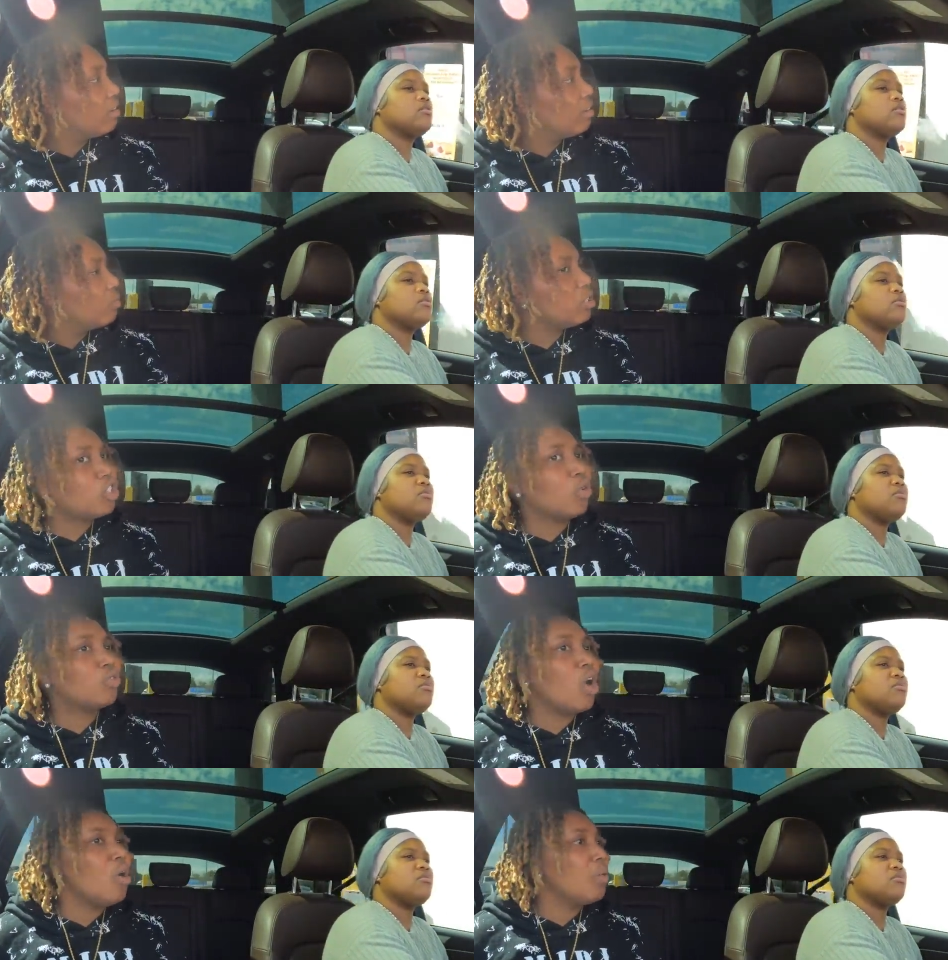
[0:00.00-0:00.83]
Speaker 1: What
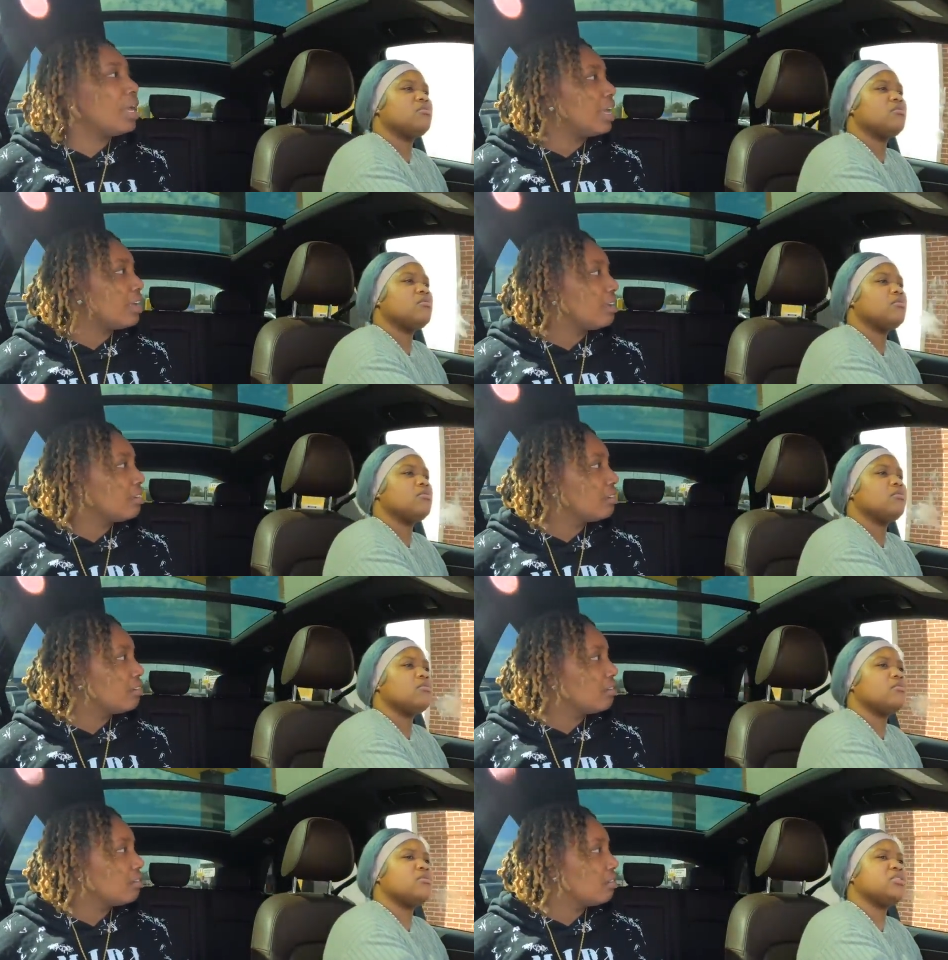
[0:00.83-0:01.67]
you doing? What
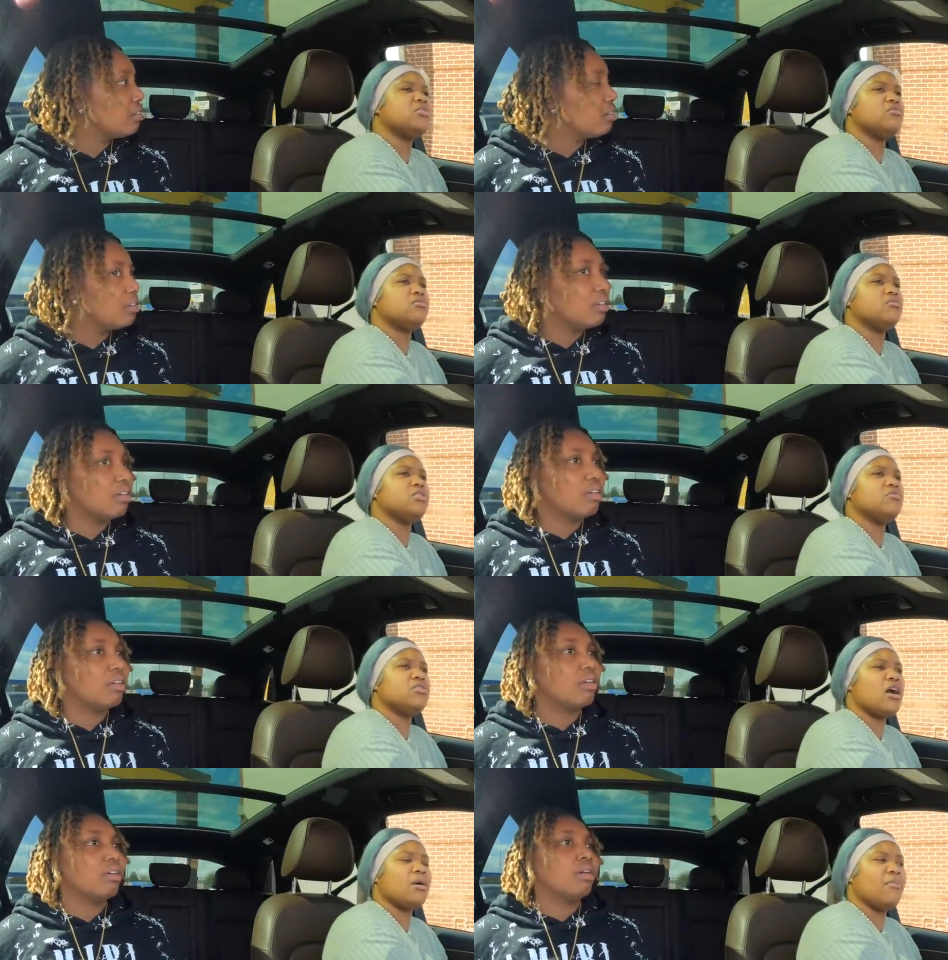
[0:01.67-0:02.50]
you, what
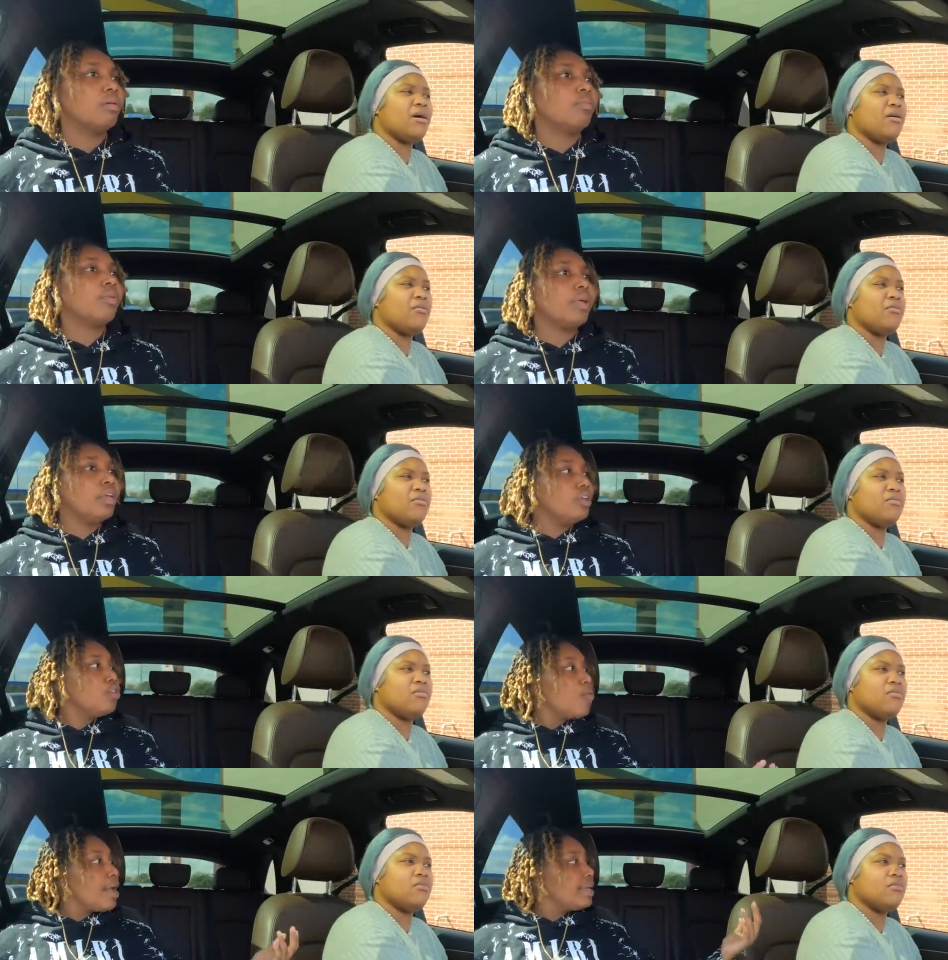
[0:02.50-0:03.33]
you talking about?
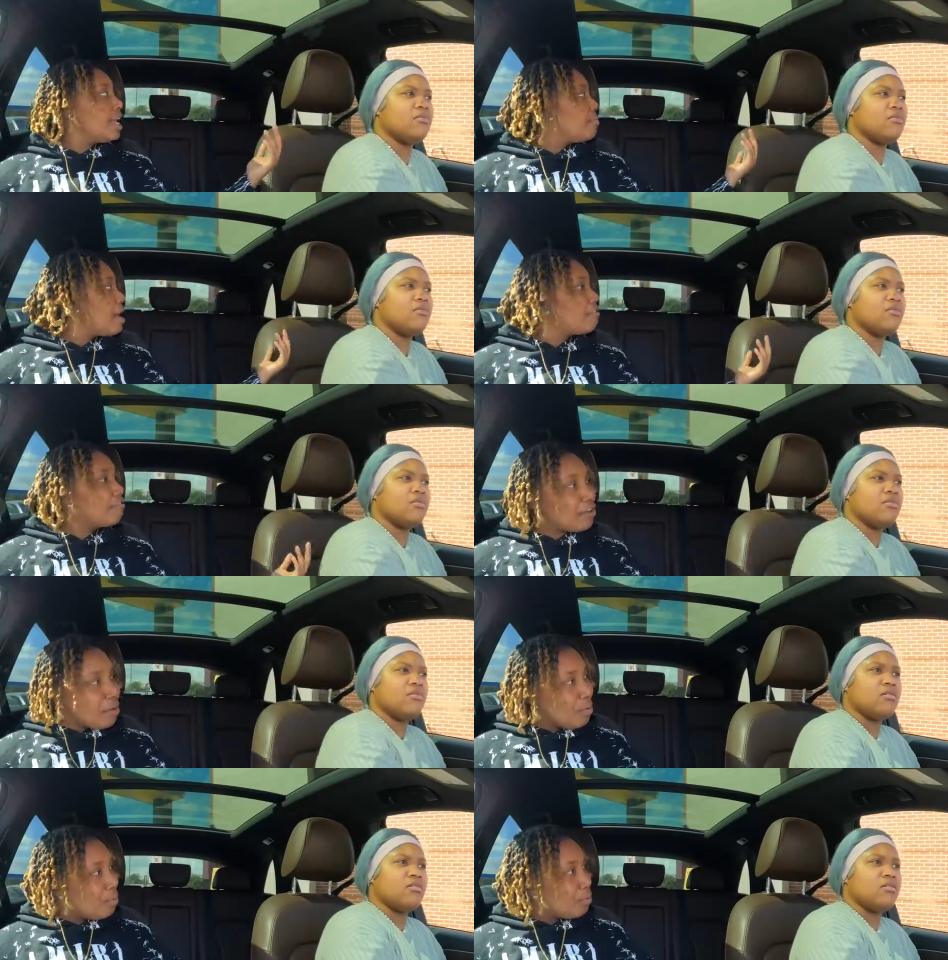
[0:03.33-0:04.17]
You ain't get my
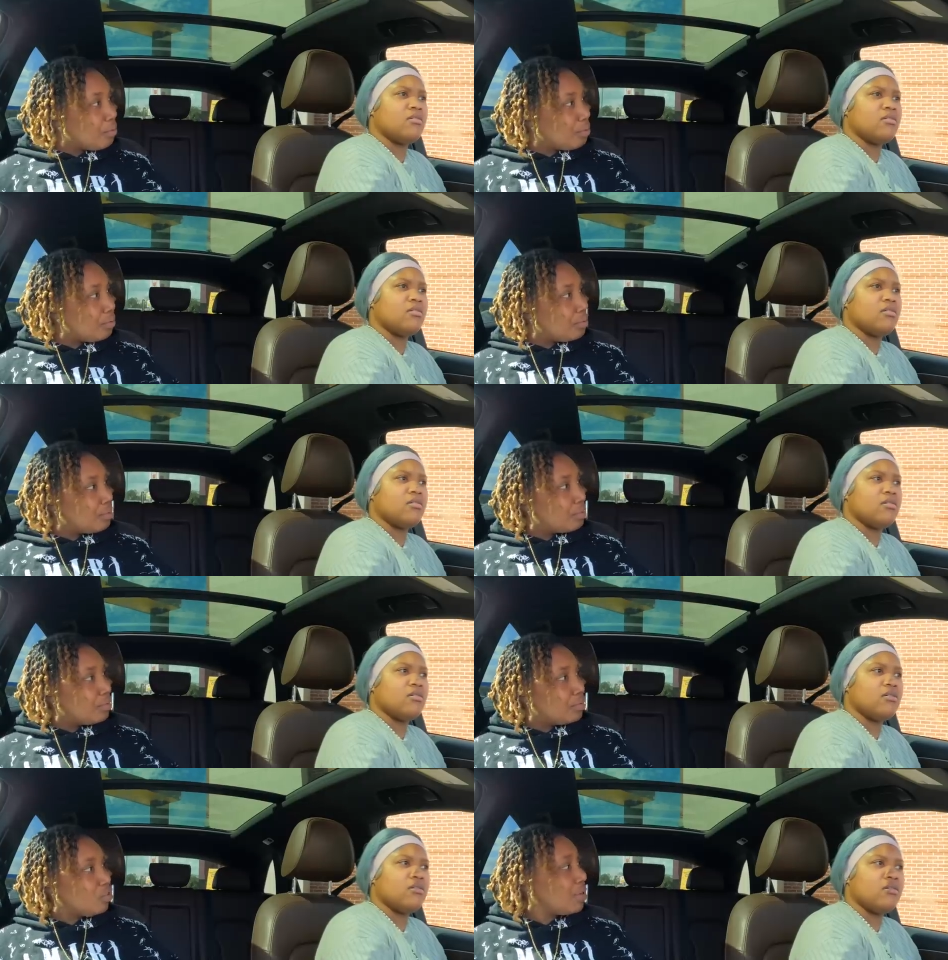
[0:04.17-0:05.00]
food.
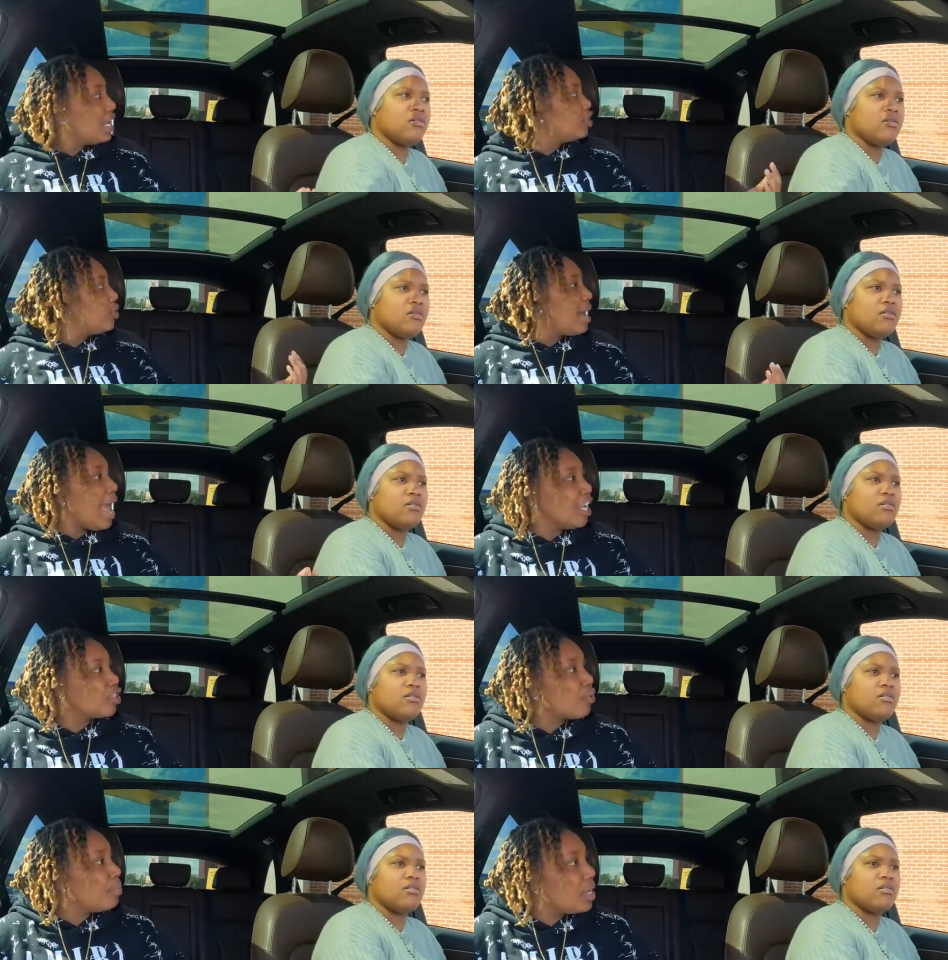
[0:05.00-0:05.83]
You got you an
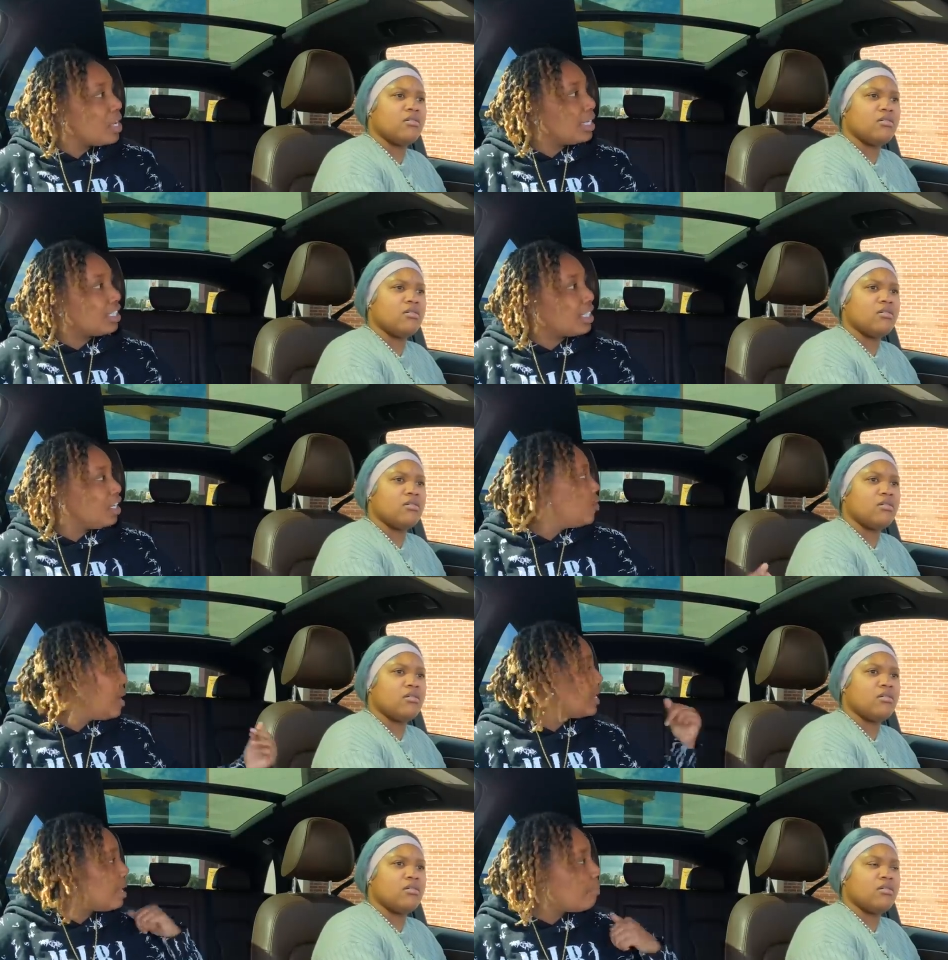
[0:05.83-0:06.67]
extra meal and shit.
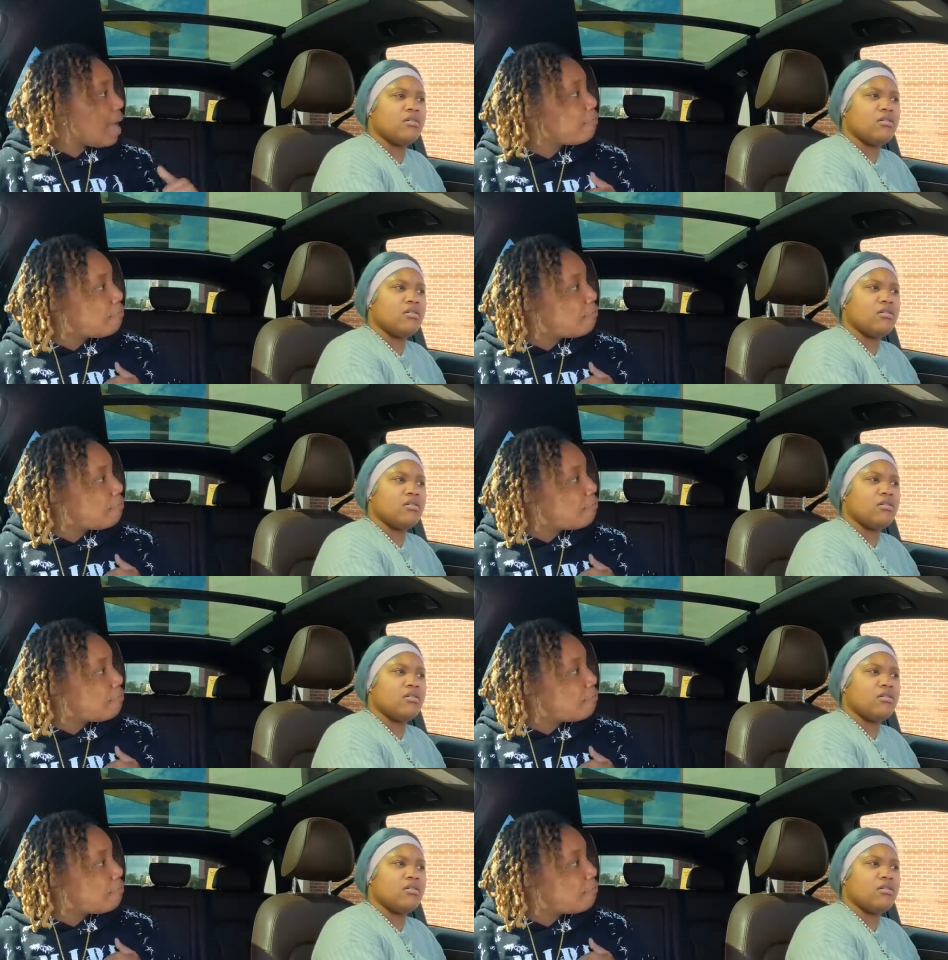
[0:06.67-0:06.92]
You ain't get my